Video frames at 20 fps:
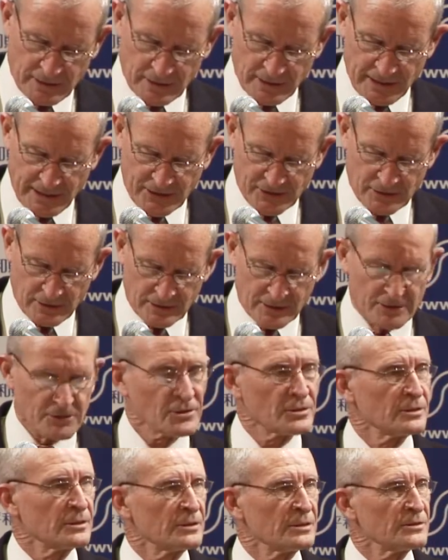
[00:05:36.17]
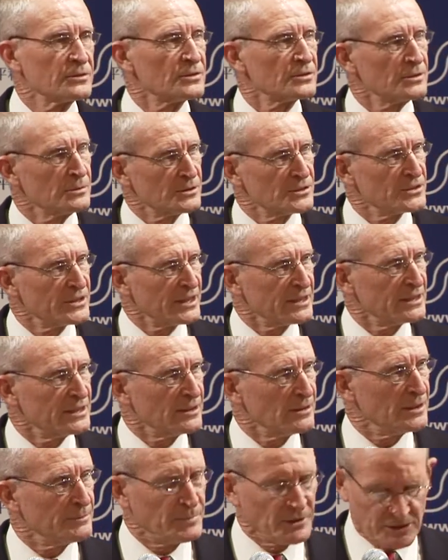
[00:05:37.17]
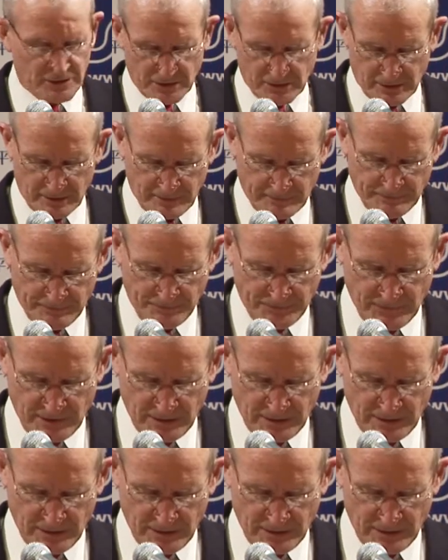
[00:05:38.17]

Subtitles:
international concerns to a secondary position.